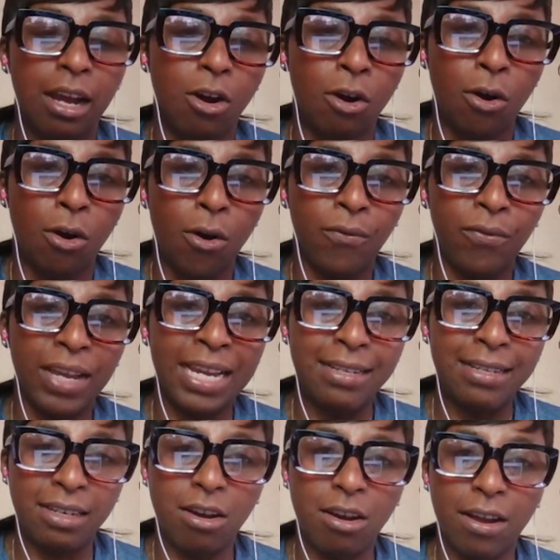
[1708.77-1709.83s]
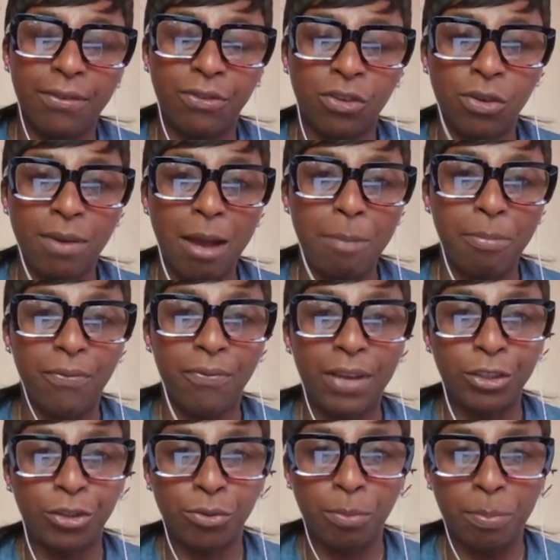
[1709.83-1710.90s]
of EDI to our
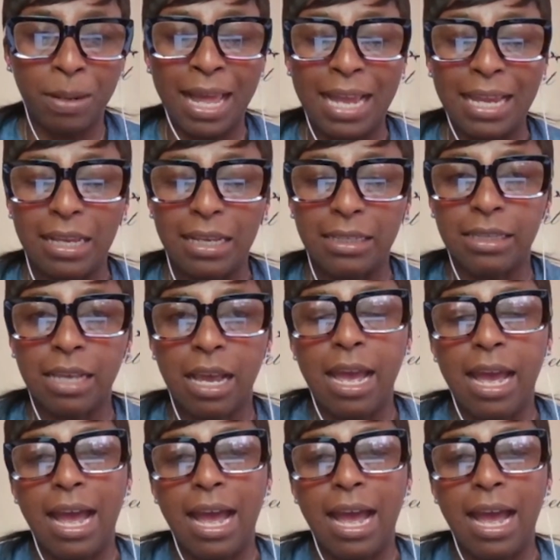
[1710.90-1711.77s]
professional players.